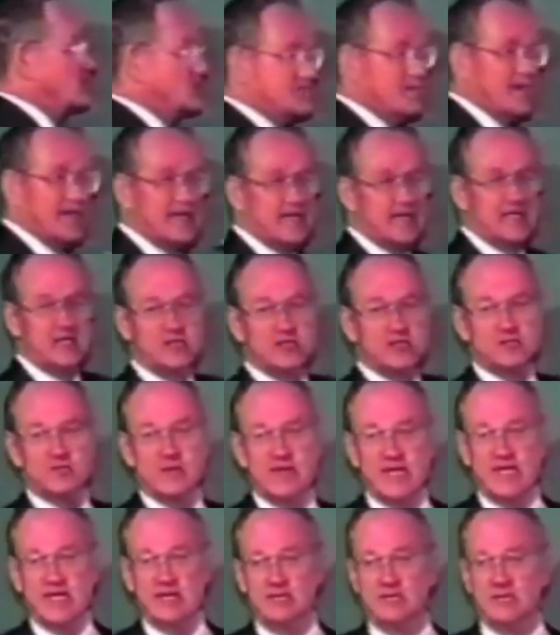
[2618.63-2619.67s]
explain it, you lose
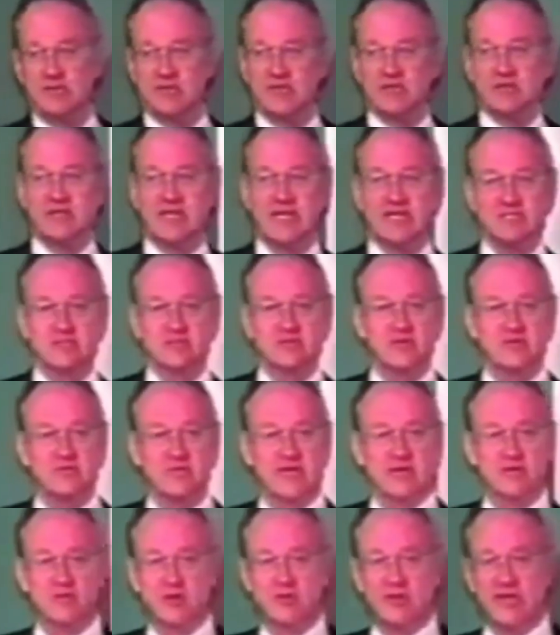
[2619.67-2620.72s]
money. The other guys in the room
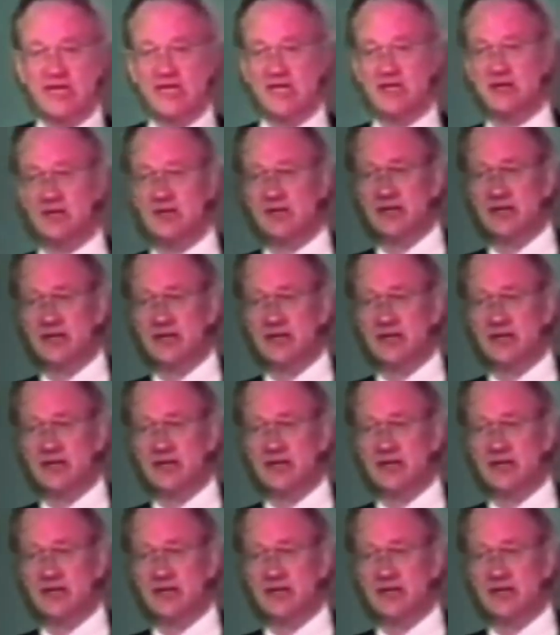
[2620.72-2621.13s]
make more money.